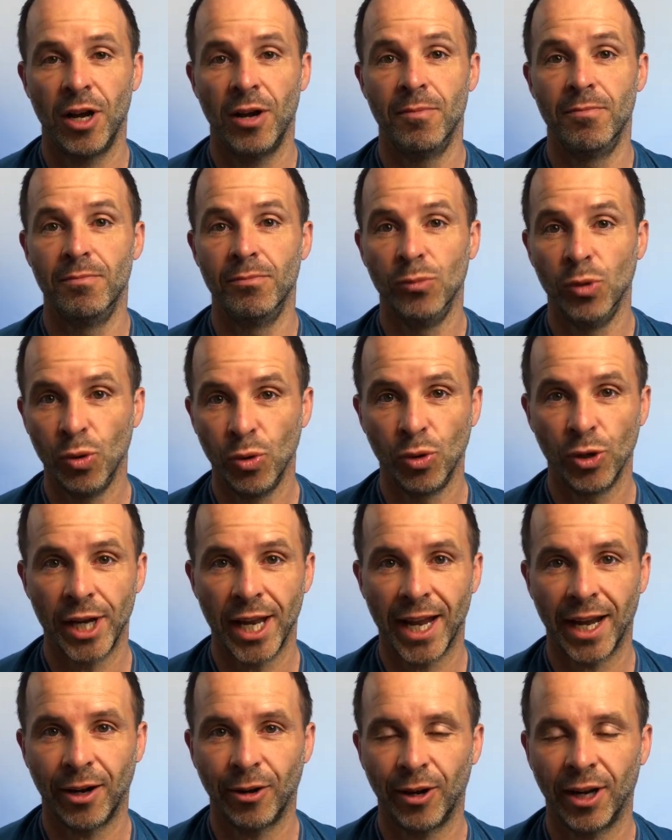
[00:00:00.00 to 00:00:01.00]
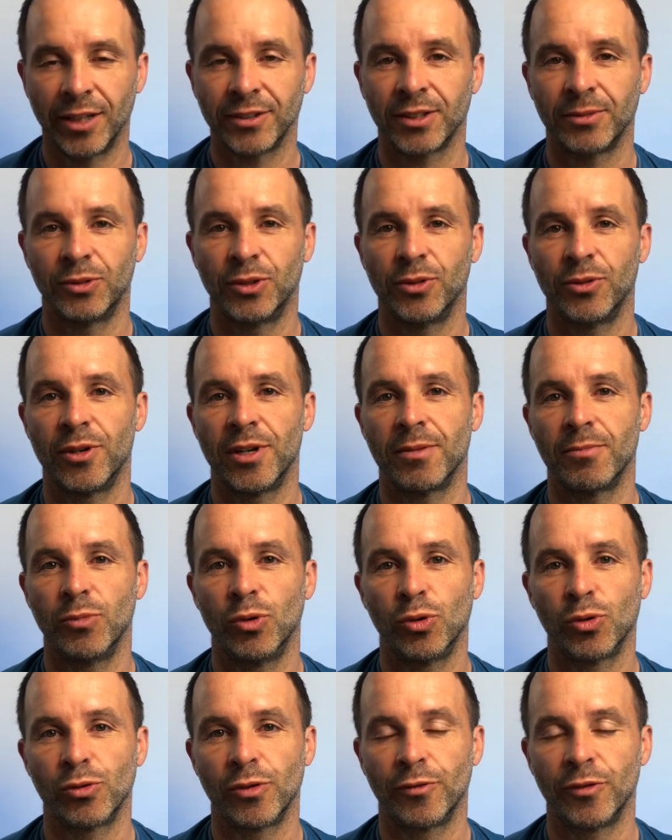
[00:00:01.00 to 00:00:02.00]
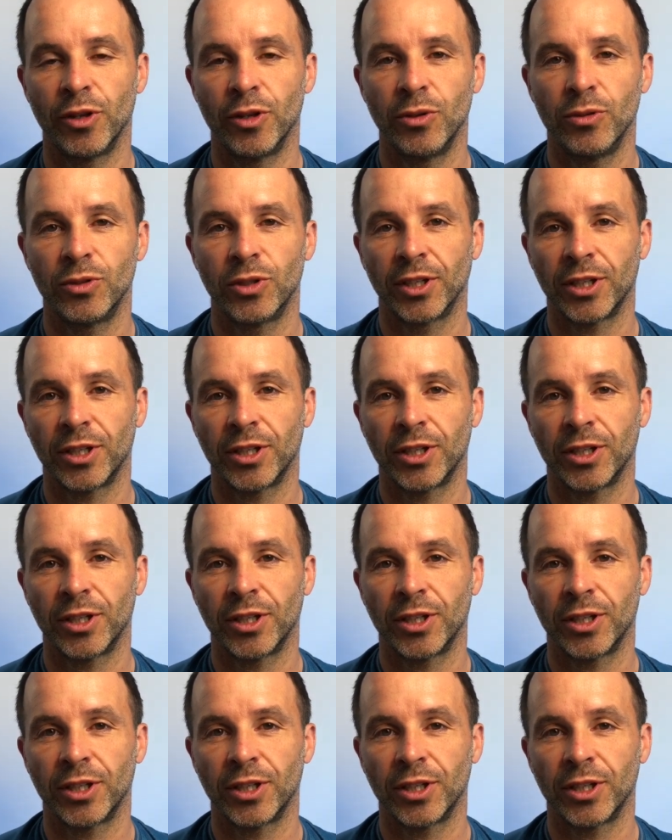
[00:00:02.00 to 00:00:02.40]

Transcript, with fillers: more now as I'm doing more reviews.